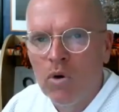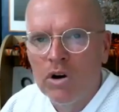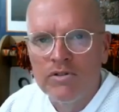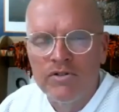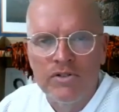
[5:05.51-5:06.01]

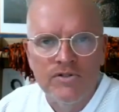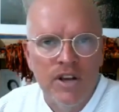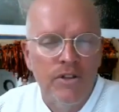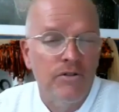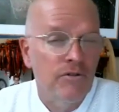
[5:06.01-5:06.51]
One on
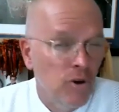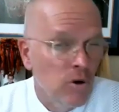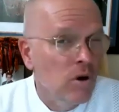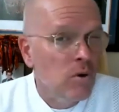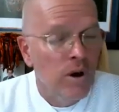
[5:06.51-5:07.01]
Tuesday, two
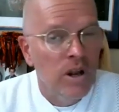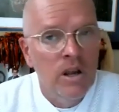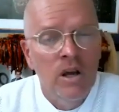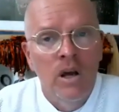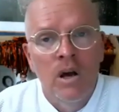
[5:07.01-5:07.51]
to one
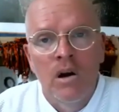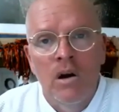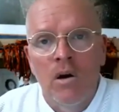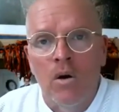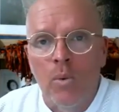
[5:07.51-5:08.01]
win
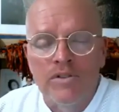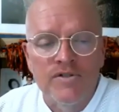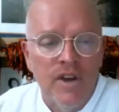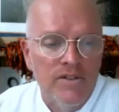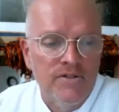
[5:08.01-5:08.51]
on
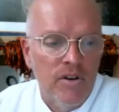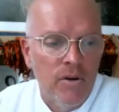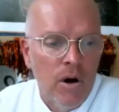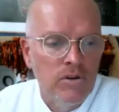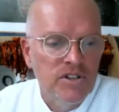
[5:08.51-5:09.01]
Wednesday. So
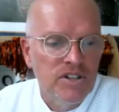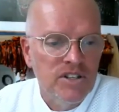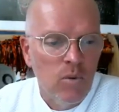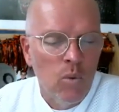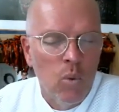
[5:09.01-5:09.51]
the O's just
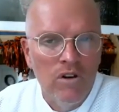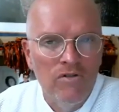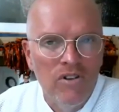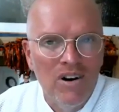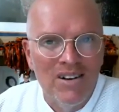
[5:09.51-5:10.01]
get
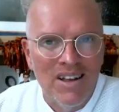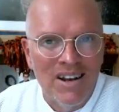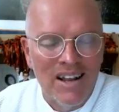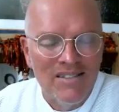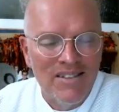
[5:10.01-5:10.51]
one run
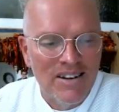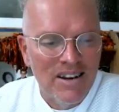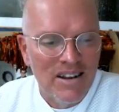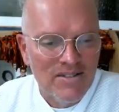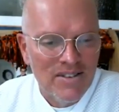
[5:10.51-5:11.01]
in 18
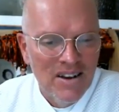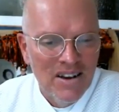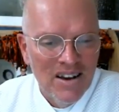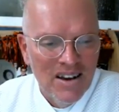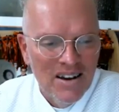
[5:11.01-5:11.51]
innings.
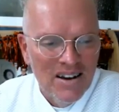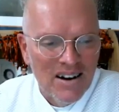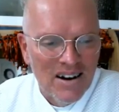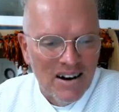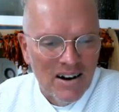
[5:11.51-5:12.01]

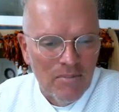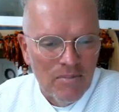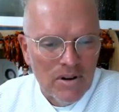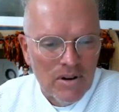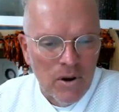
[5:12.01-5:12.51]

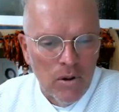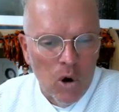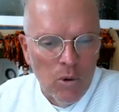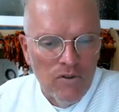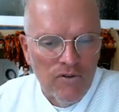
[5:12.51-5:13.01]
Um, solo
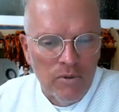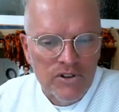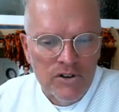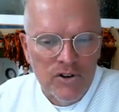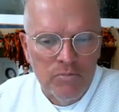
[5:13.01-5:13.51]
homer from
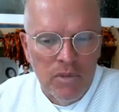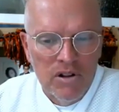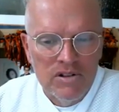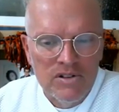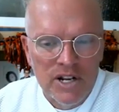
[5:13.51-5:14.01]
Cedric
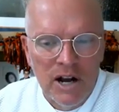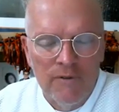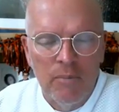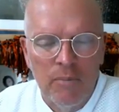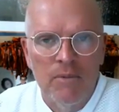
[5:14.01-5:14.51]
Mullins leading
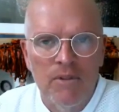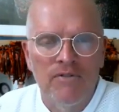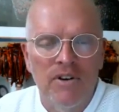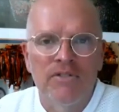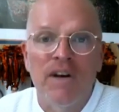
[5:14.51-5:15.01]
off the bottom of the
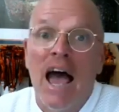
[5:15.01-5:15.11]
fifth.